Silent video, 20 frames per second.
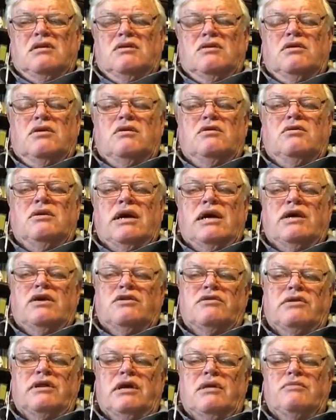No,
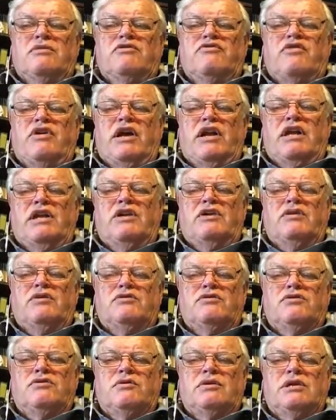actually, I'm inviting
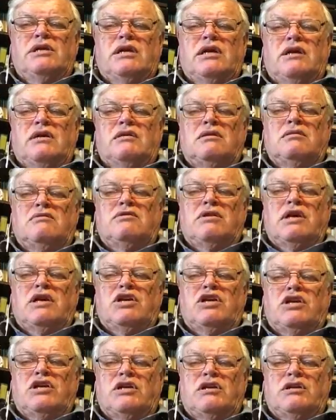you to a
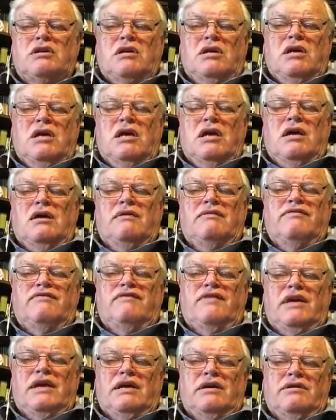declaration of
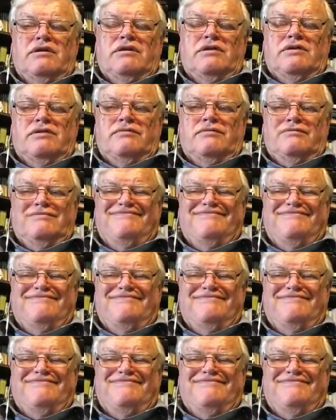faith.